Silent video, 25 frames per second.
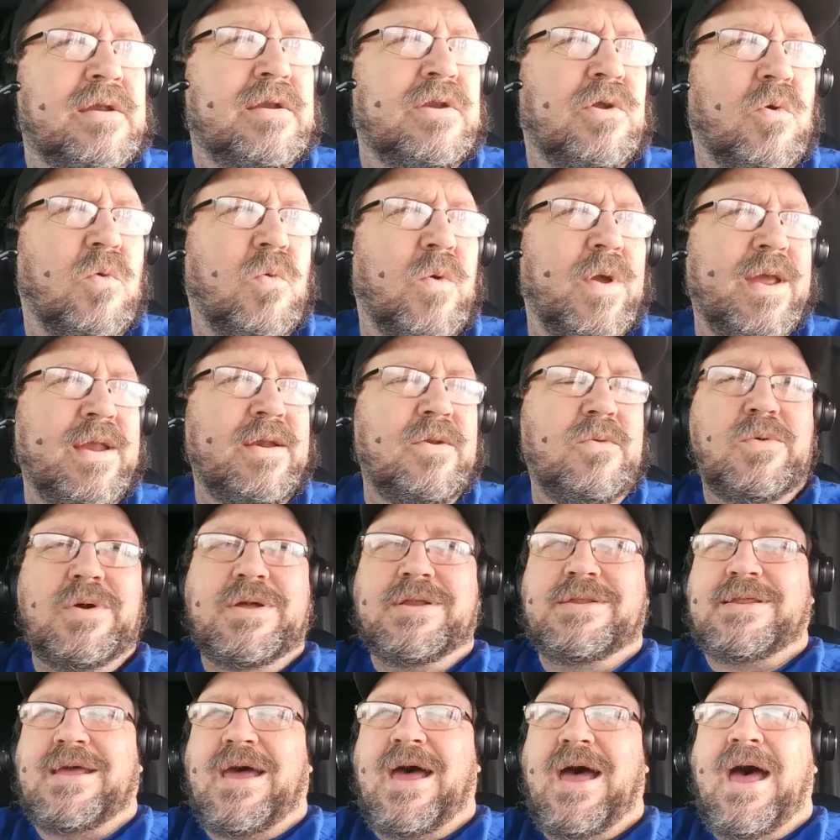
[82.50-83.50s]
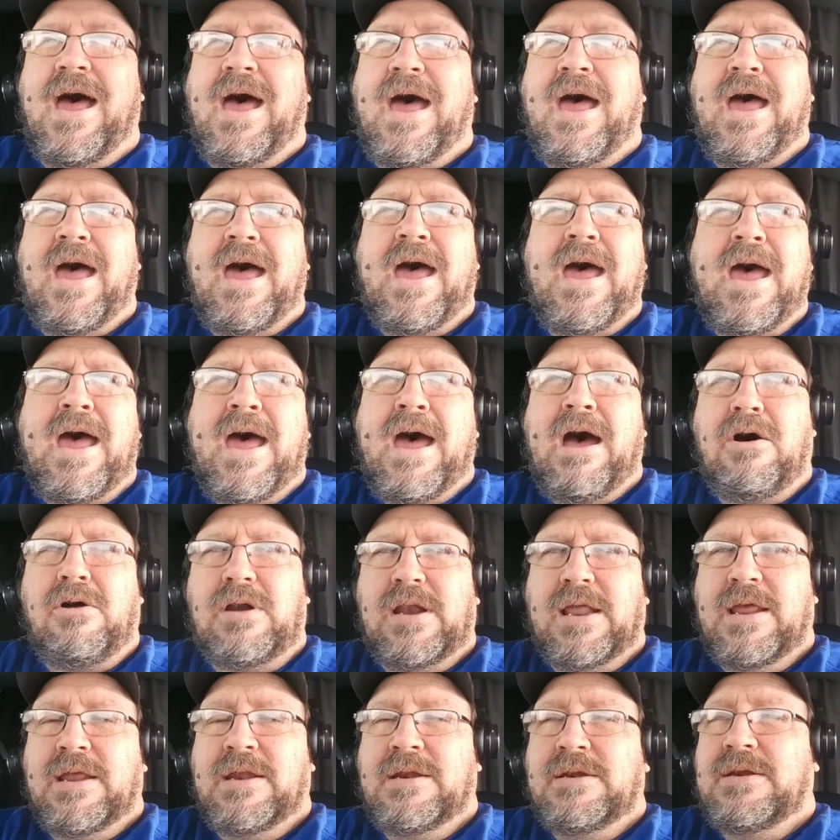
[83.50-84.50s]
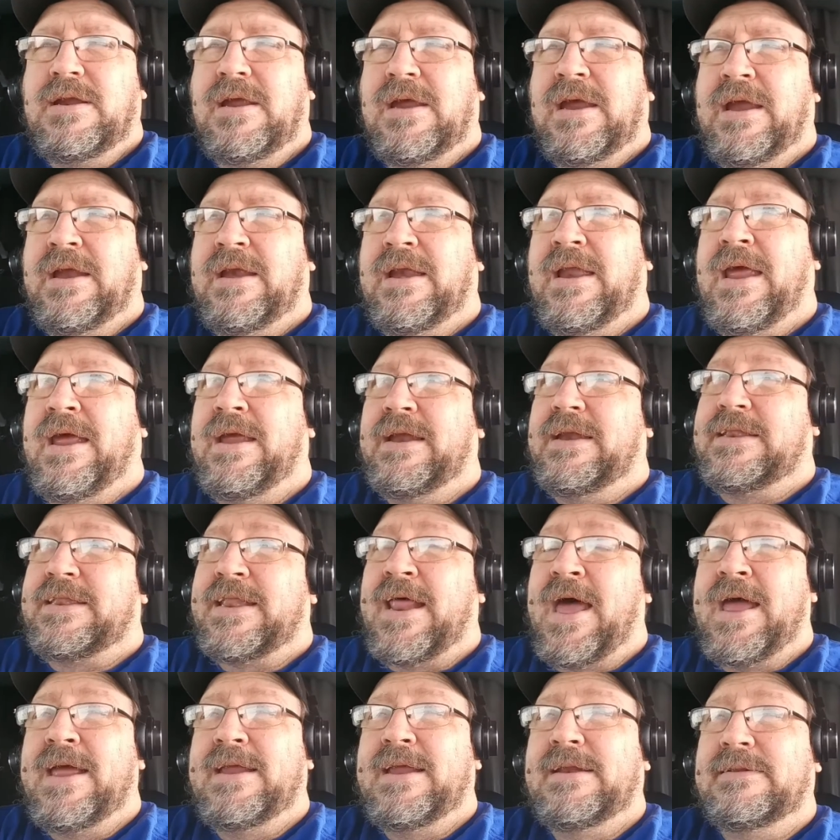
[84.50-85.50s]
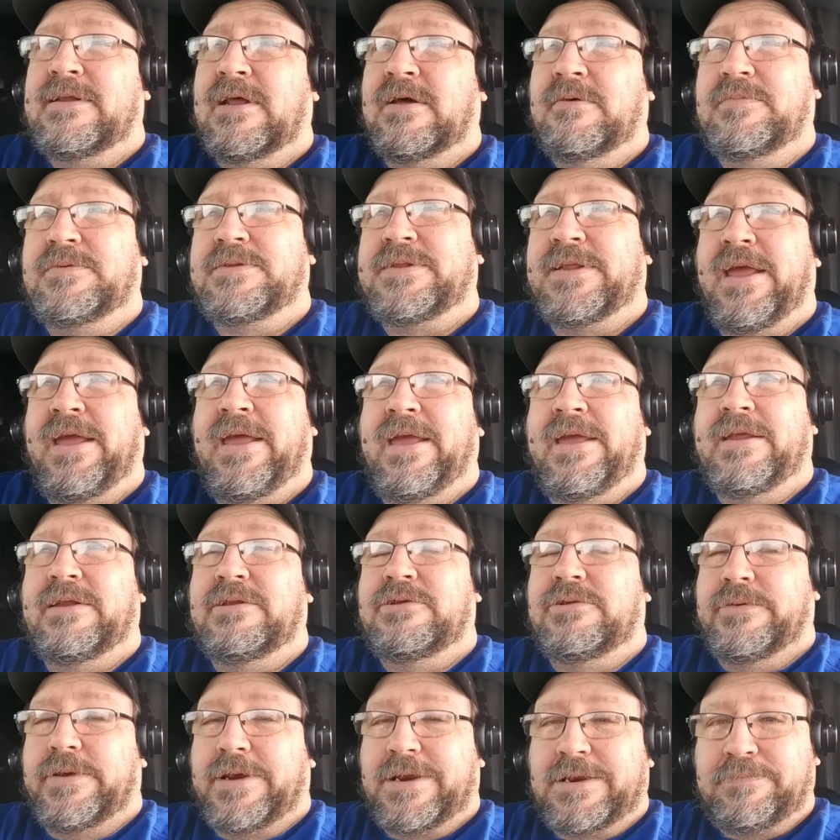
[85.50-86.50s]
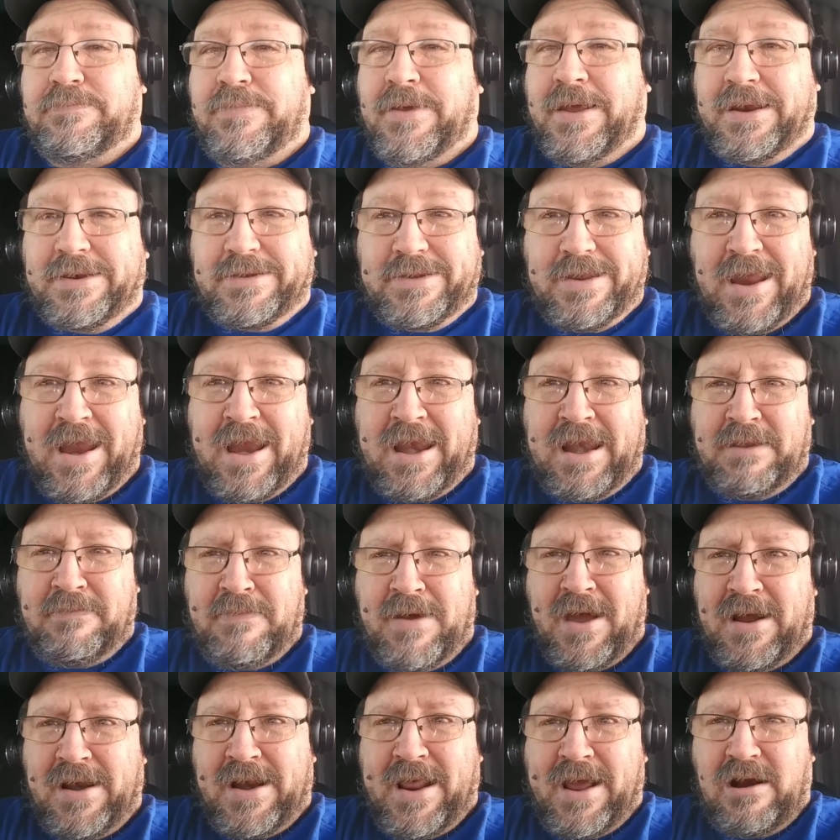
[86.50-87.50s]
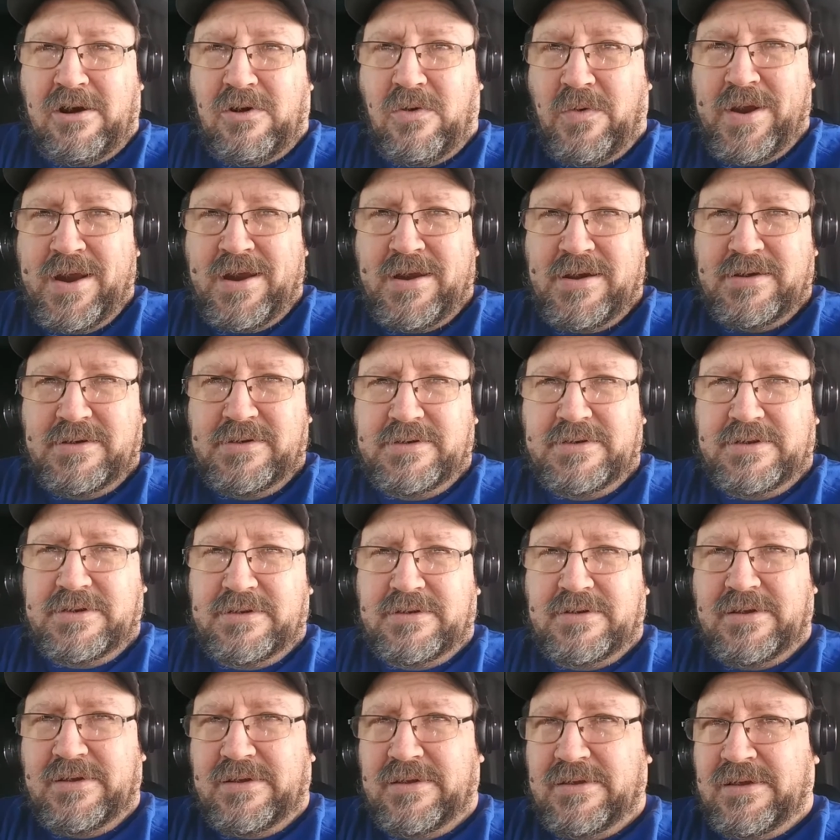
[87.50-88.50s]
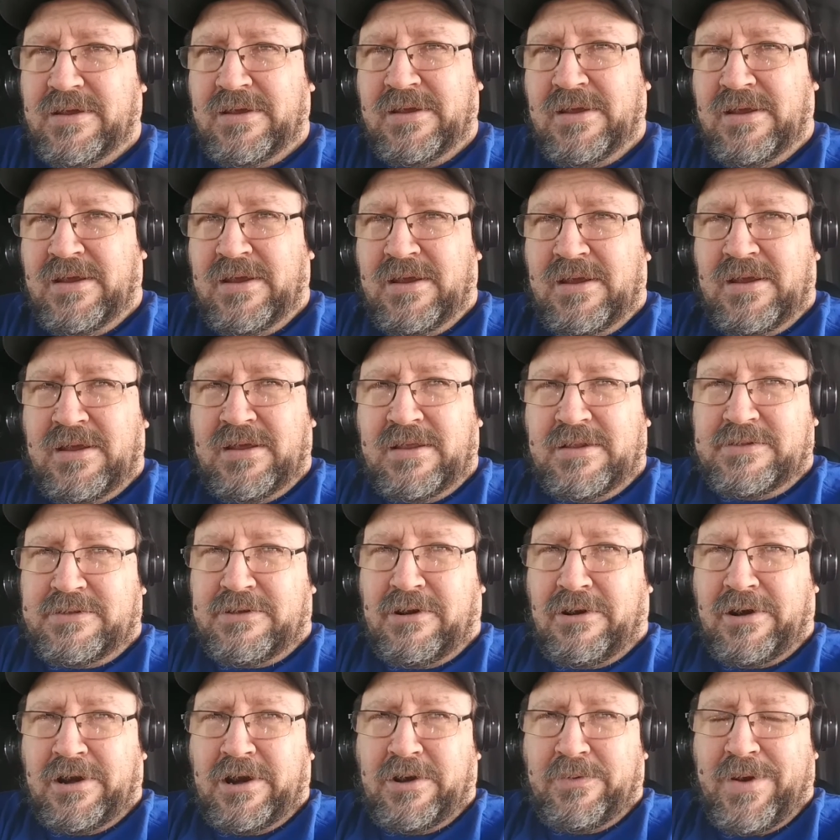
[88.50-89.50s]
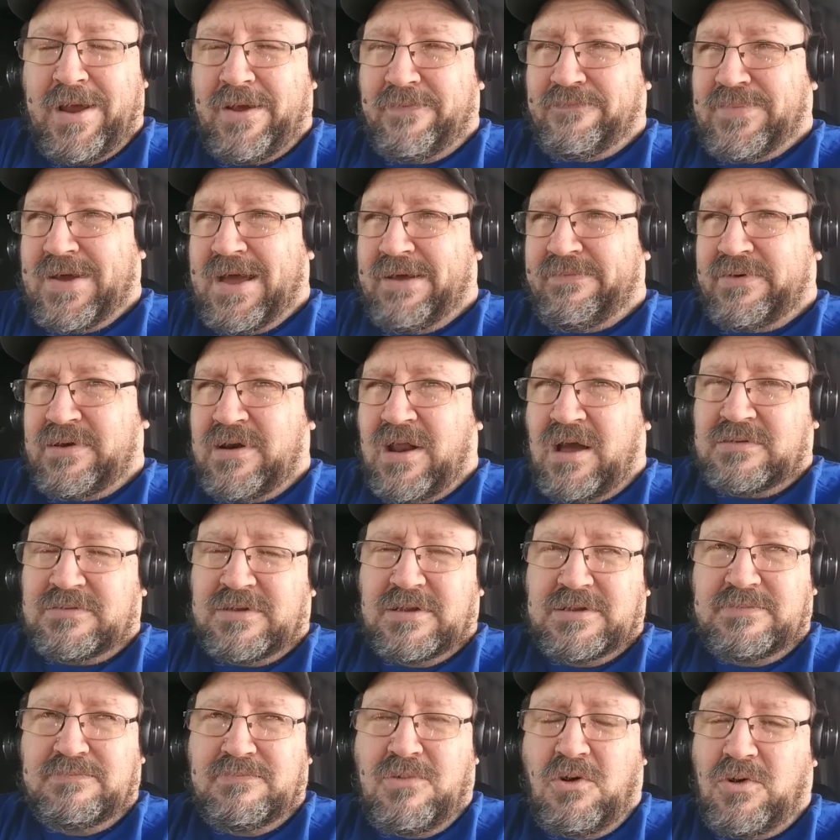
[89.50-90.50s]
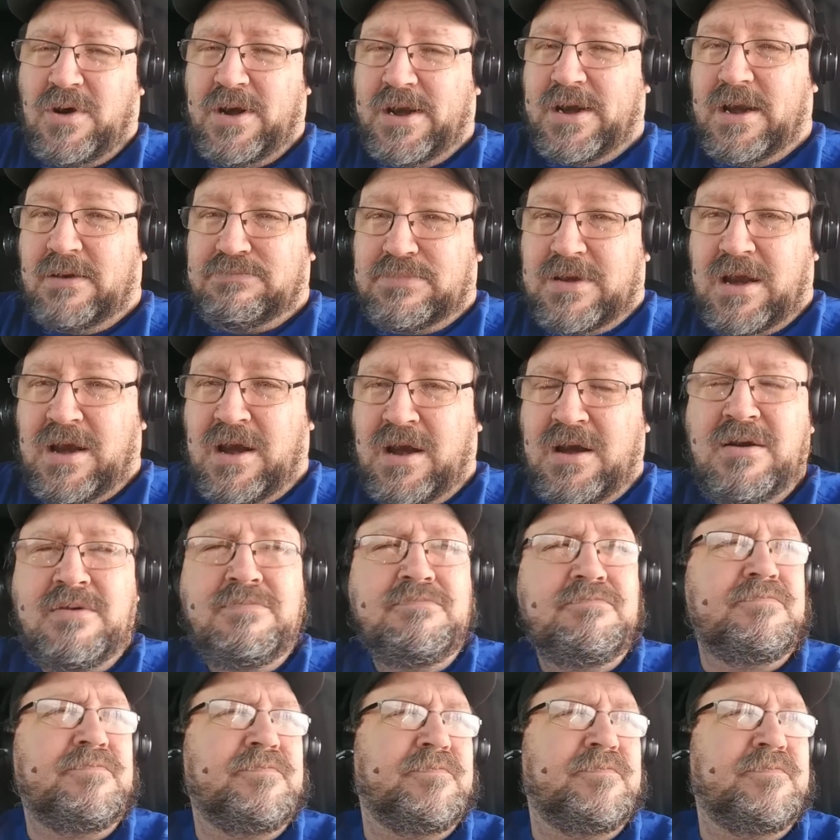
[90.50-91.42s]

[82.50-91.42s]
The wind was howling, and they had signs up saying to expect 80-mile-an-hour winds starting around 5 o'clock this morning up there.